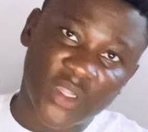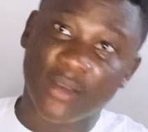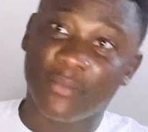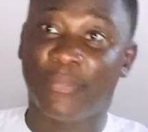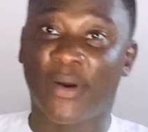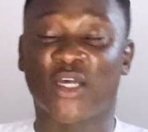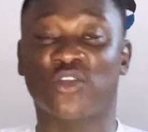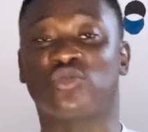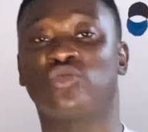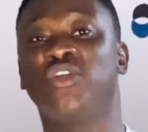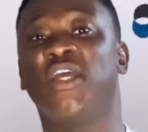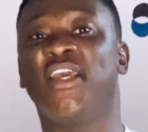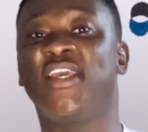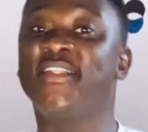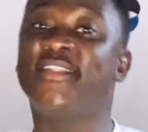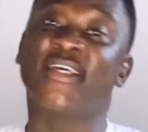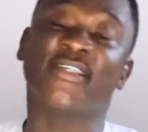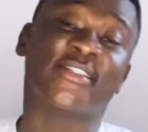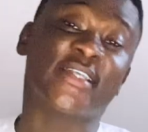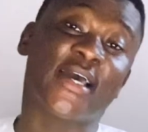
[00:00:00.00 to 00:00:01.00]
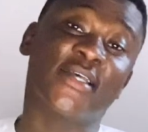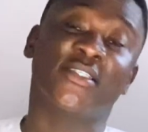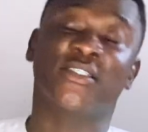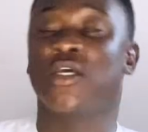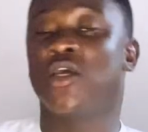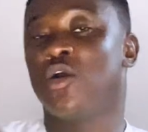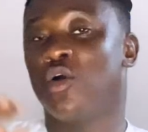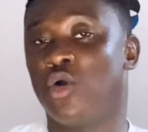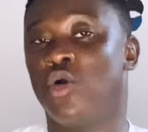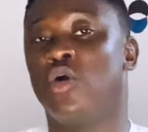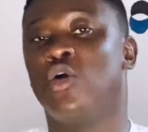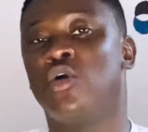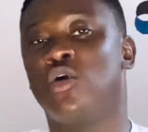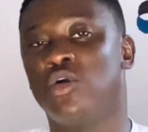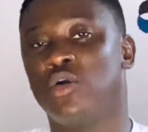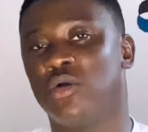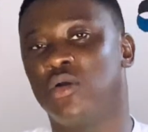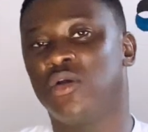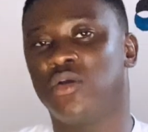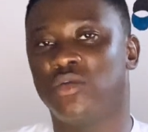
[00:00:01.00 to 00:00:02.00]
Pass through the intestines,
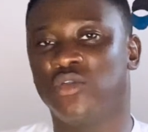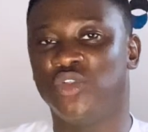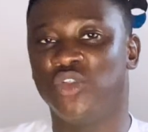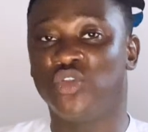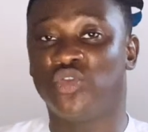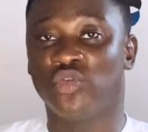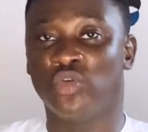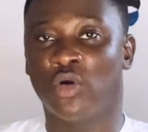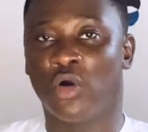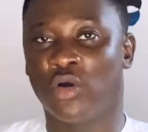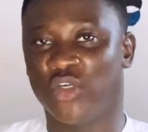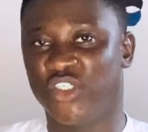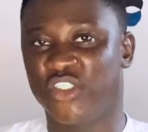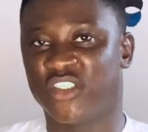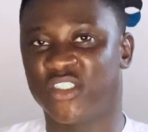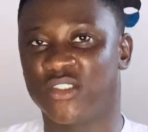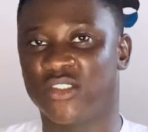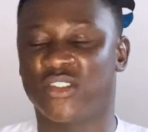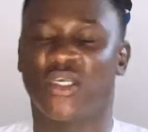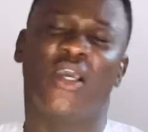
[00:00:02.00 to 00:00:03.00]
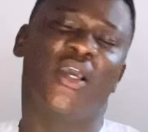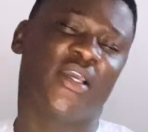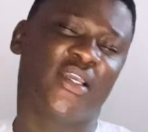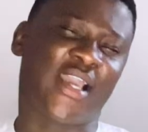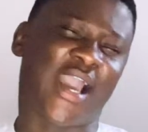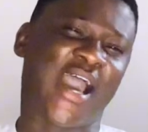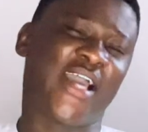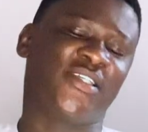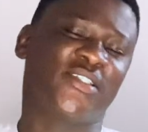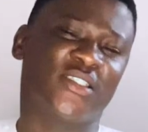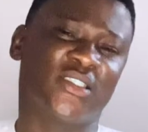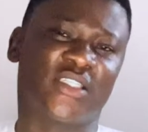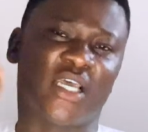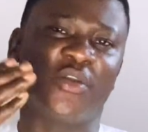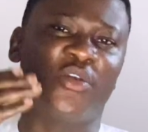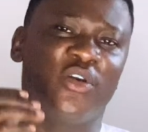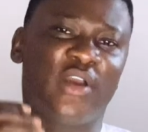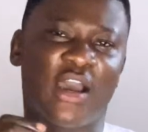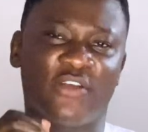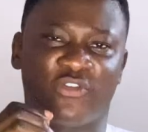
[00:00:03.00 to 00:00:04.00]
or you need to know all these things. Guys,
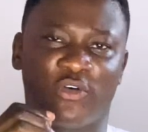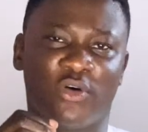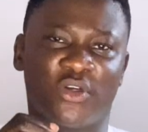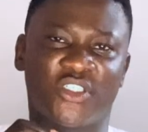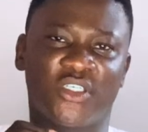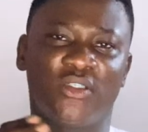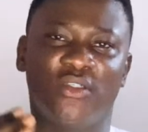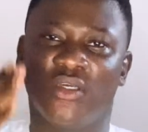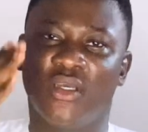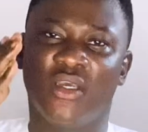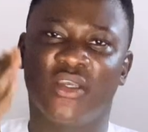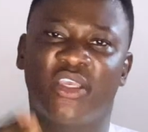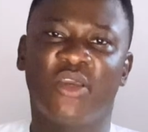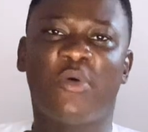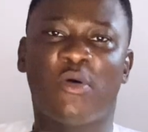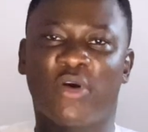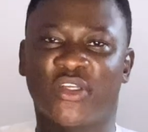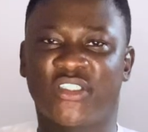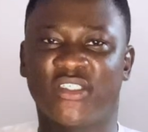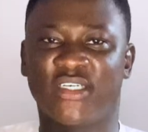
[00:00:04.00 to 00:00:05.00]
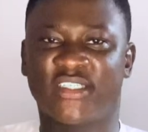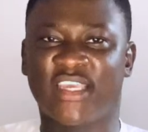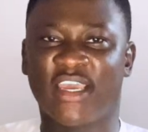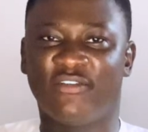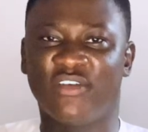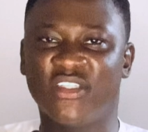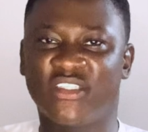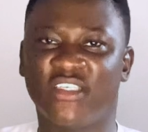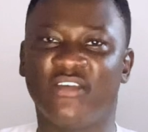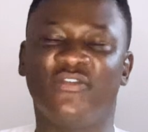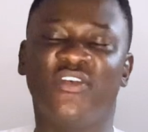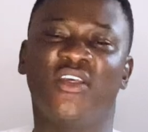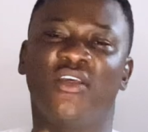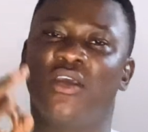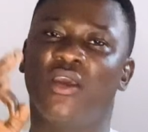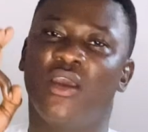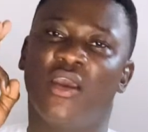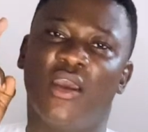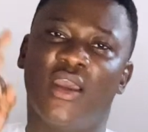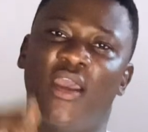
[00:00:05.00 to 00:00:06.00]
thank you guys for watching. Keep on watching Kelvin TV,
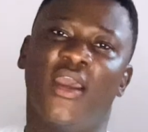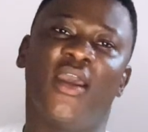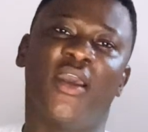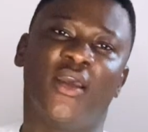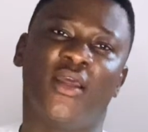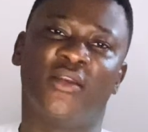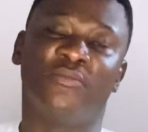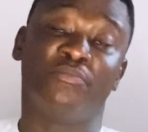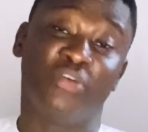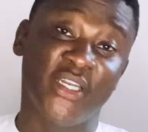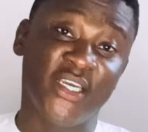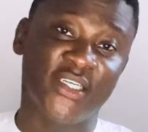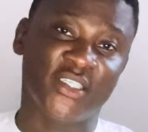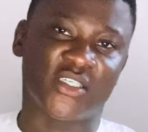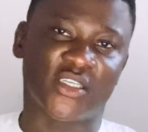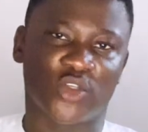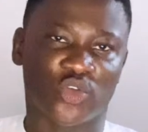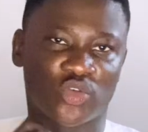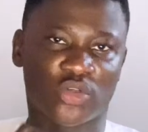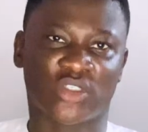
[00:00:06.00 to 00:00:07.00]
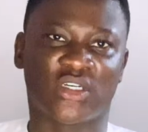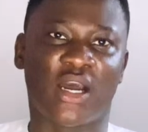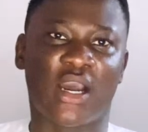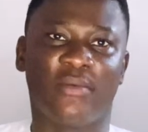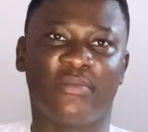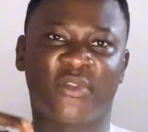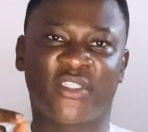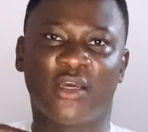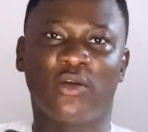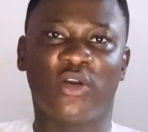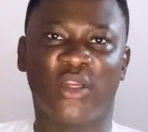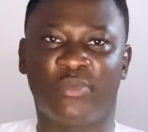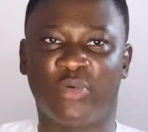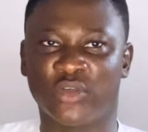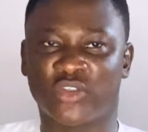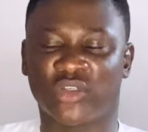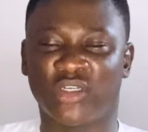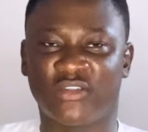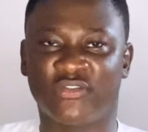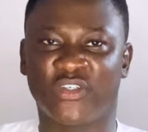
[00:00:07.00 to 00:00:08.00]
and please subscribe, turn on the
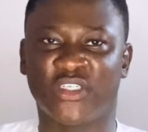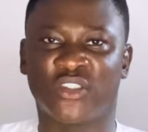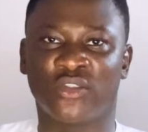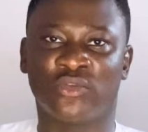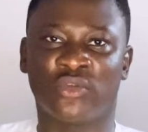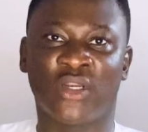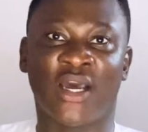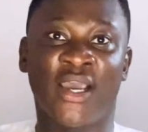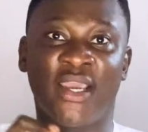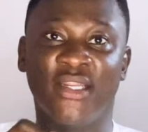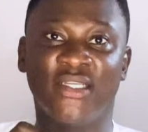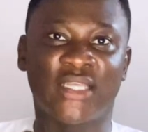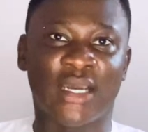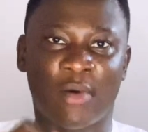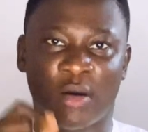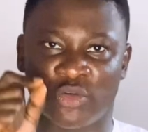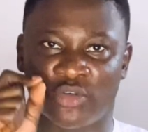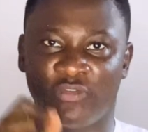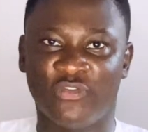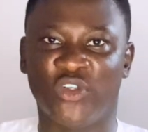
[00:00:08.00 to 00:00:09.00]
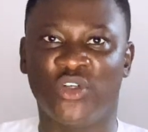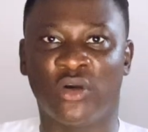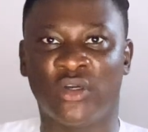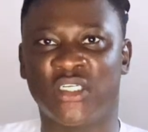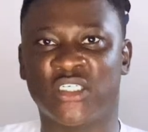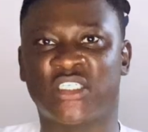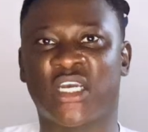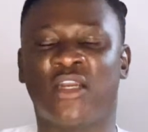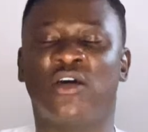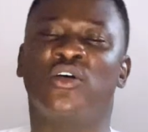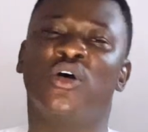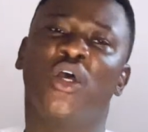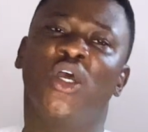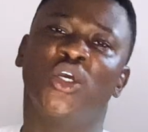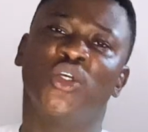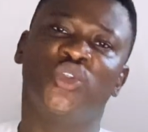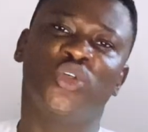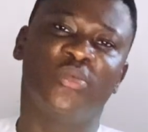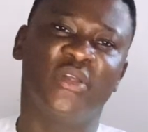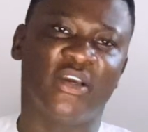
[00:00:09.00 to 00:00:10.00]
post notifications so that anytime I upload video on this channel,
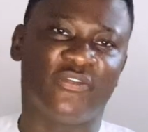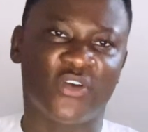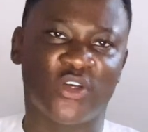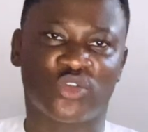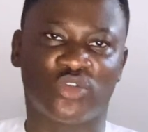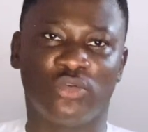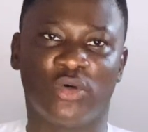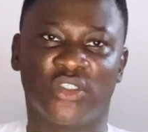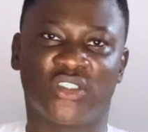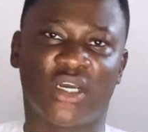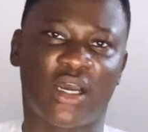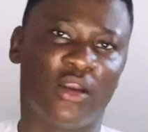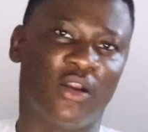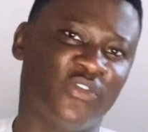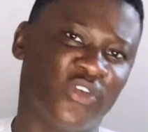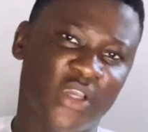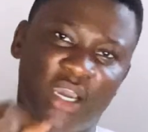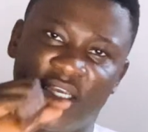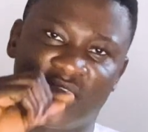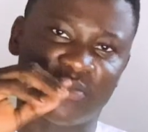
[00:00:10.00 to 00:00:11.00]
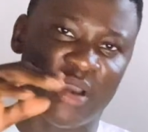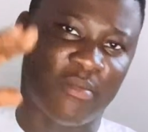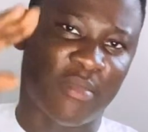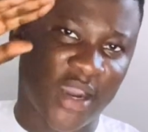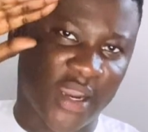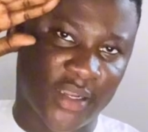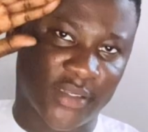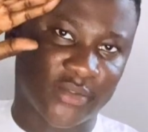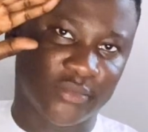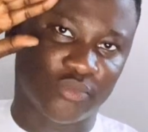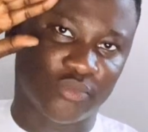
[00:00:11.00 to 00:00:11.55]
you'll be the first to watch. I love you guys. Bye bye.